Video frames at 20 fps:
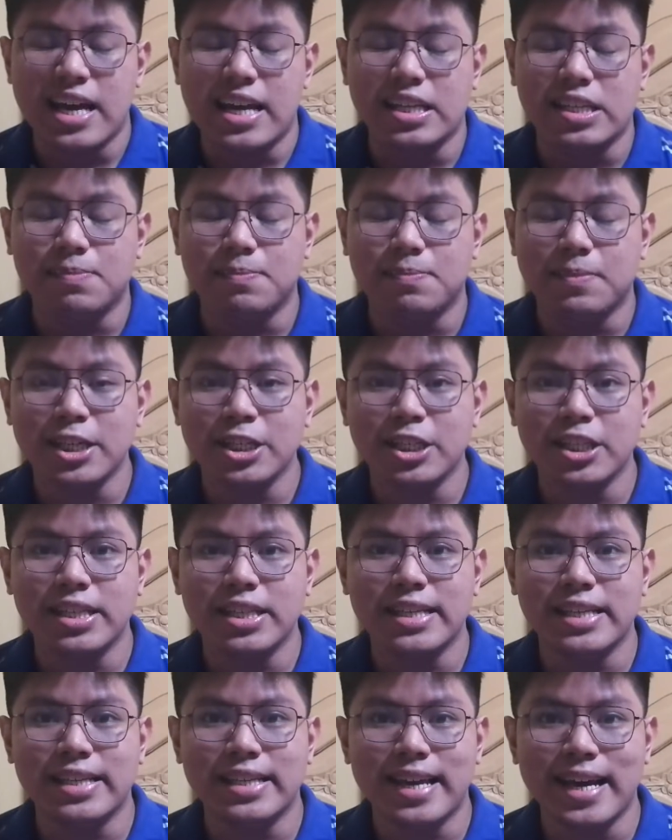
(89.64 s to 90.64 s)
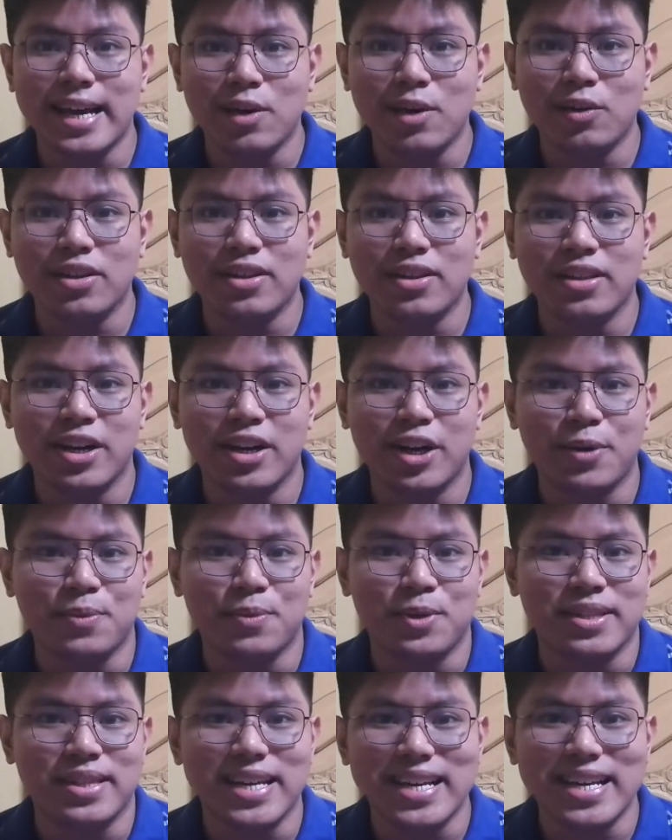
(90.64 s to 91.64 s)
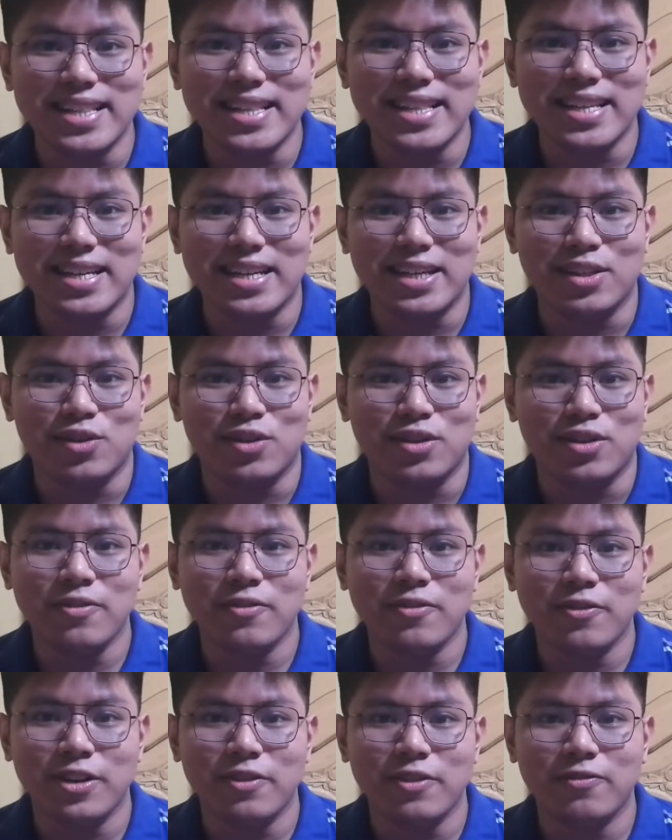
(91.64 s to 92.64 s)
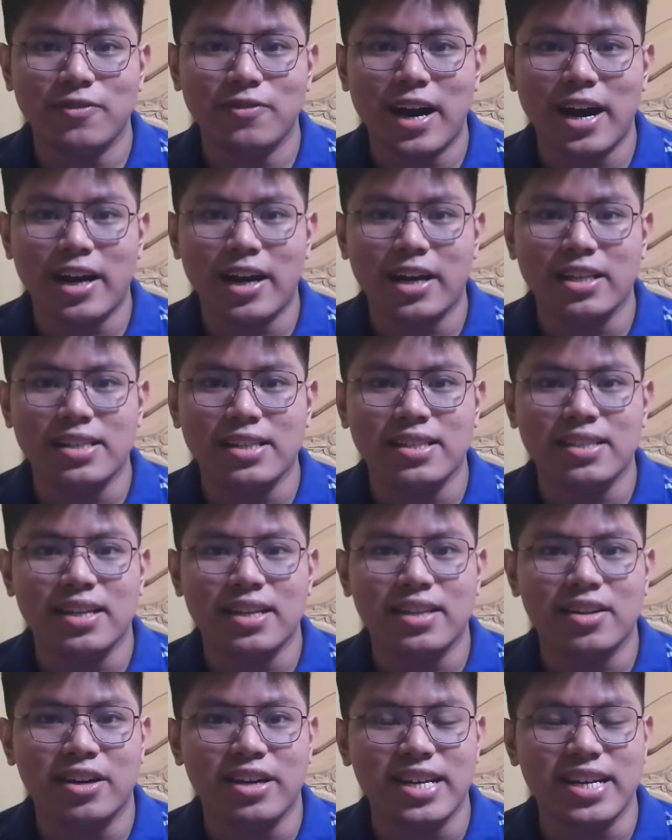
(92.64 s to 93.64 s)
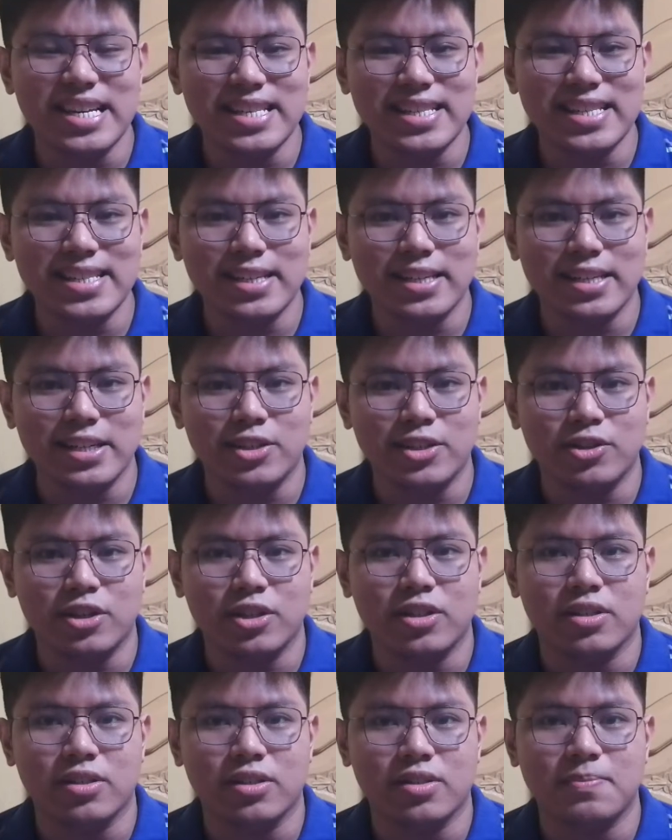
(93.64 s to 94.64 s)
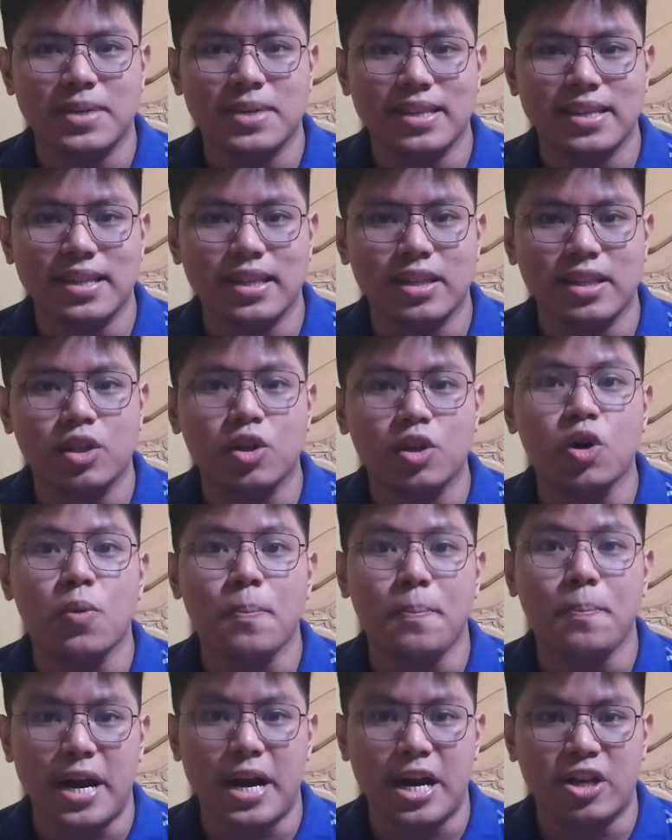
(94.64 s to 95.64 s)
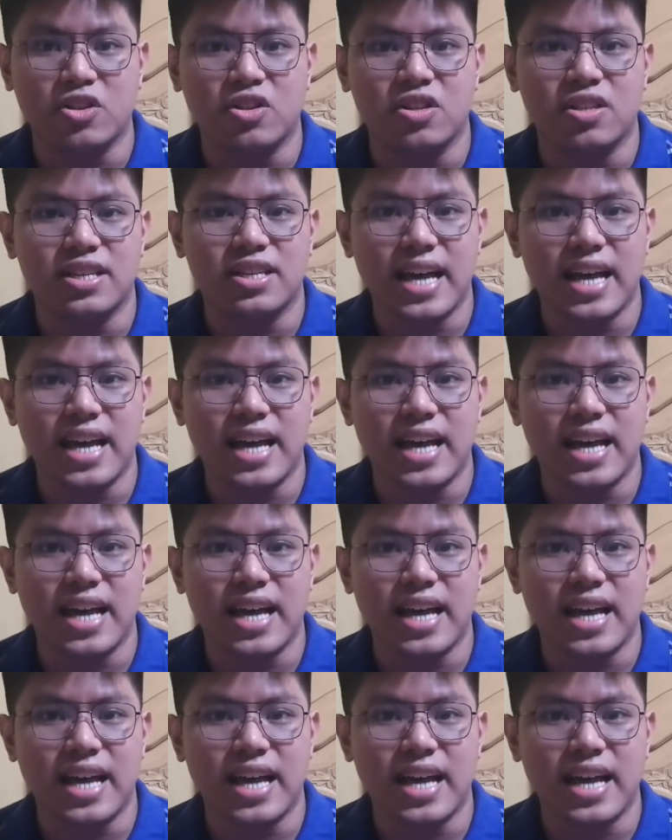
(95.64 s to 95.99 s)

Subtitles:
especially now that they are mutating into different variants that are easily transmitted compared to